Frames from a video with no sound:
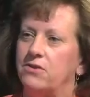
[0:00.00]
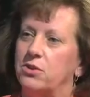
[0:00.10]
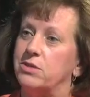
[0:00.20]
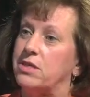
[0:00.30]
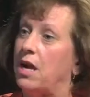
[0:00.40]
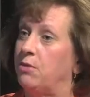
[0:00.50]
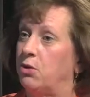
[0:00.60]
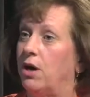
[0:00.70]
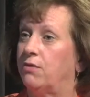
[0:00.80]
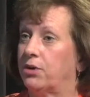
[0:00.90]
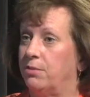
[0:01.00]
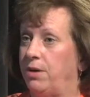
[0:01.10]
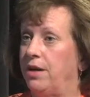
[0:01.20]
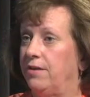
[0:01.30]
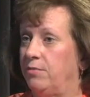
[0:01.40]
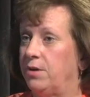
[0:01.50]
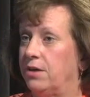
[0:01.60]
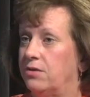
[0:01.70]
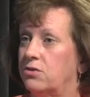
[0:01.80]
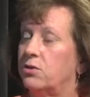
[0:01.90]
So it was time to go out for competitive
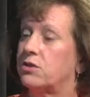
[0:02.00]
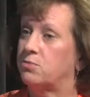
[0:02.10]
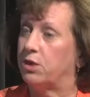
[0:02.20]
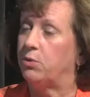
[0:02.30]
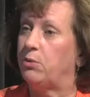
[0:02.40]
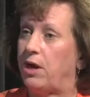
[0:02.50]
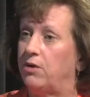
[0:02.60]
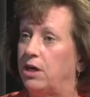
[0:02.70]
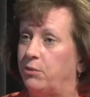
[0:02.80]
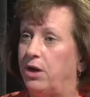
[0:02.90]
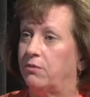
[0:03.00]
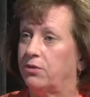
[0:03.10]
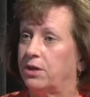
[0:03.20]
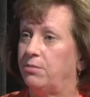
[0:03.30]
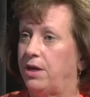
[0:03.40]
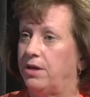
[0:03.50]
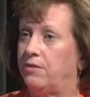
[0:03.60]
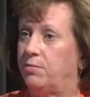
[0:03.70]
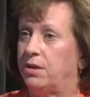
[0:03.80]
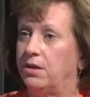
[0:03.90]
bid. So in the spring, we went out for a
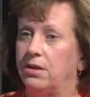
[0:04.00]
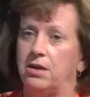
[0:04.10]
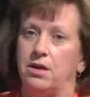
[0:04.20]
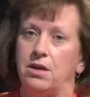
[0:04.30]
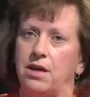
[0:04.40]
competitive bid.